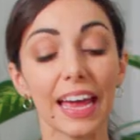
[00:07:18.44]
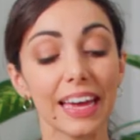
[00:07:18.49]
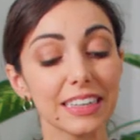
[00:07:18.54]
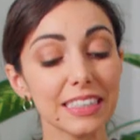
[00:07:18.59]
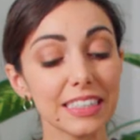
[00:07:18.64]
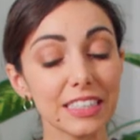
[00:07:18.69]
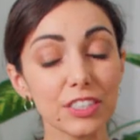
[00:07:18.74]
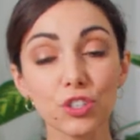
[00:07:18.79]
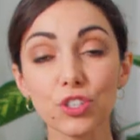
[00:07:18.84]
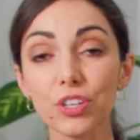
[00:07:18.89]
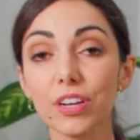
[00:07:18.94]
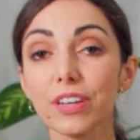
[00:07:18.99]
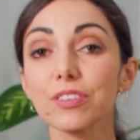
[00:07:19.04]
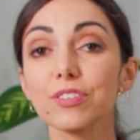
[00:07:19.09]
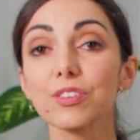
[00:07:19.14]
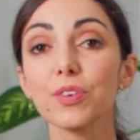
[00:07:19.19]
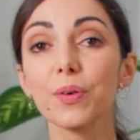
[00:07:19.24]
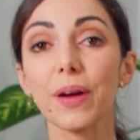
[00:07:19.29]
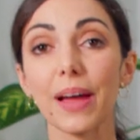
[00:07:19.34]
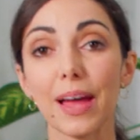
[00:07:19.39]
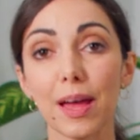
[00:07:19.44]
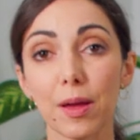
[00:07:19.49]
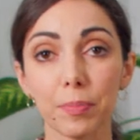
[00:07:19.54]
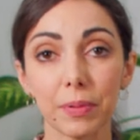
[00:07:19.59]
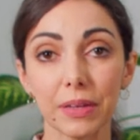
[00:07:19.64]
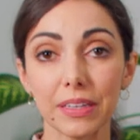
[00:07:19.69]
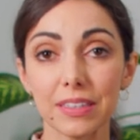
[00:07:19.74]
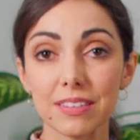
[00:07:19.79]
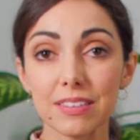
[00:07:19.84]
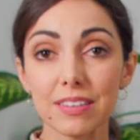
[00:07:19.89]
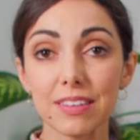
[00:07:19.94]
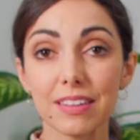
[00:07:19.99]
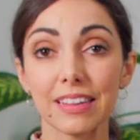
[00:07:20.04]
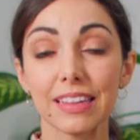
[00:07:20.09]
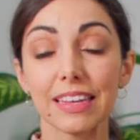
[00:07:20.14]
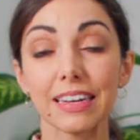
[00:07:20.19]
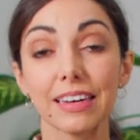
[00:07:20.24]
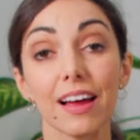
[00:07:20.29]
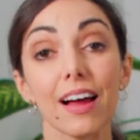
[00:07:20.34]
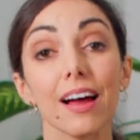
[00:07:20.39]
And it just so happens
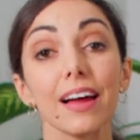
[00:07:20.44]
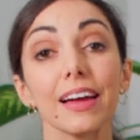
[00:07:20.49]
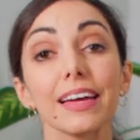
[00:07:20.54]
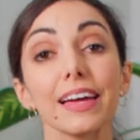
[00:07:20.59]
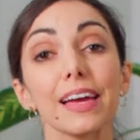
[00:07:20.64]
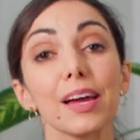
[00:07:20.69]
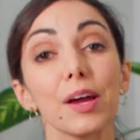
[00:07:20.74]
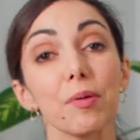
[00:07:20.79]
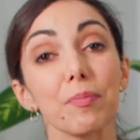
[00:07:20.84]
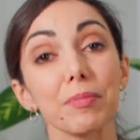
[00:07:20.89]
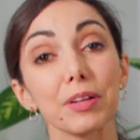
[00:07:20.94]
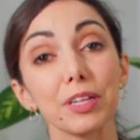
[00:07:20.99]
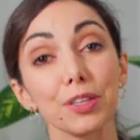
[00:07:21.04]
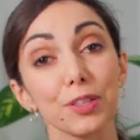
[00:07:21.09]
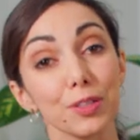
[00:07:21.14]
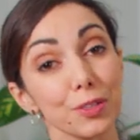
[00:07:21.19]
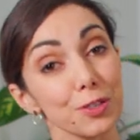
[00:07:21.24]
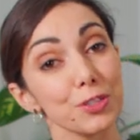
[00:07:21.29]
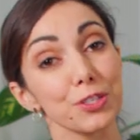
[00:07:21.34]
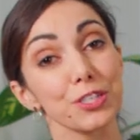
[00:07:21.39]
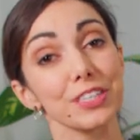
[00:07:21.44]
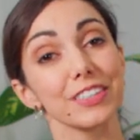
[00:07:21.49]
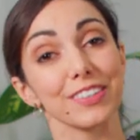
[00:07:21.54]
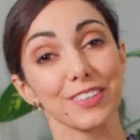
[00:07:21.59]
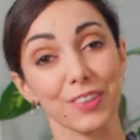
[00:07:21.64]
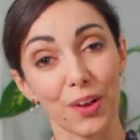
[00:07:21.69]
that I am allergic to